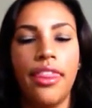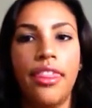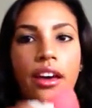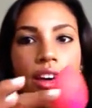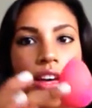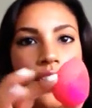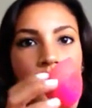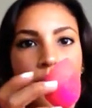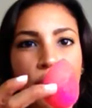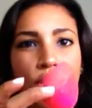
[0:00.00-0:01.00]
the
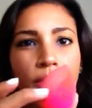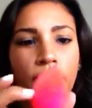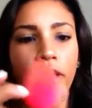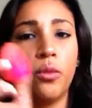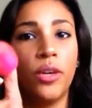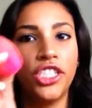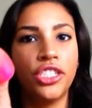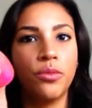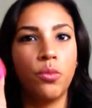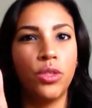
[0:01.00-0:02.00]
beauty blender,
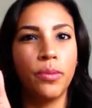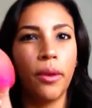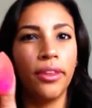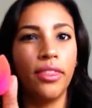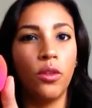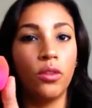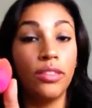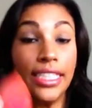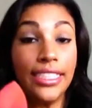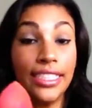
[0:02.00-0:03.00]
which was probably the
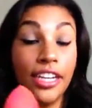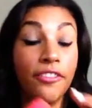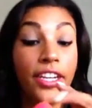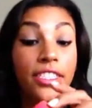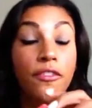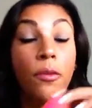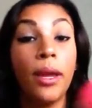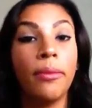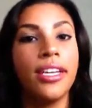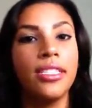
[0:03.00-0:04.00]
least effective
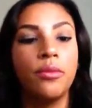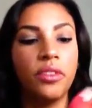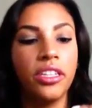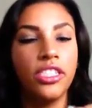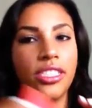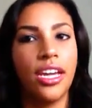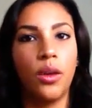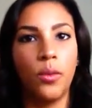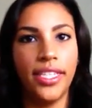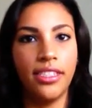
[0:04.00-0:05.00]
way because it really just kind
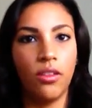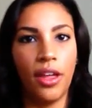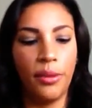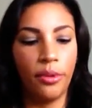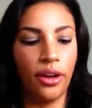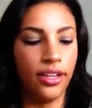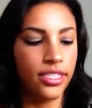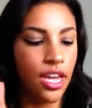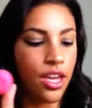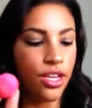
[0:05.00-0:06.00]
of wasted a lot of product.